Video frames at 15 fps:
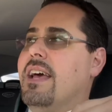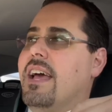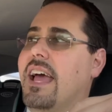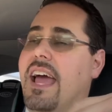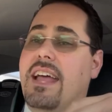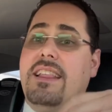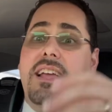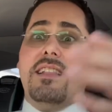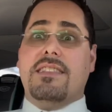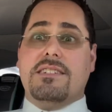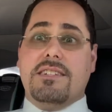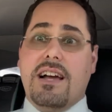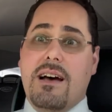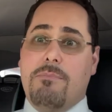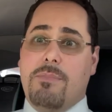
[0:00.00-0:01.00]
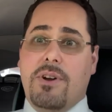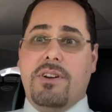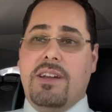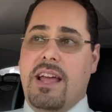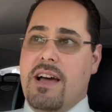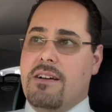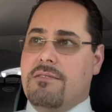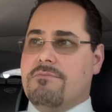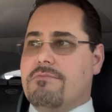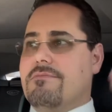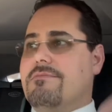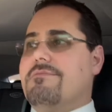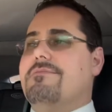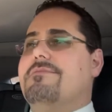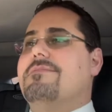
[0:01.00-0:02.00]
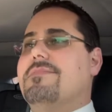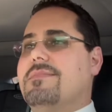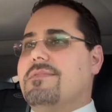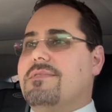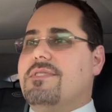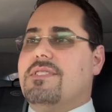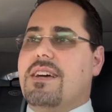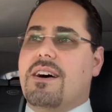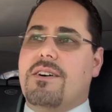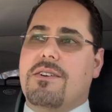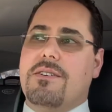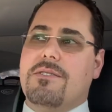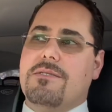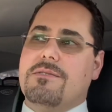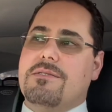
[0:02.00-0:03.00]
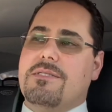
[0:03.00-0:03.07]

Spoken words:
And then the shop burned down. So,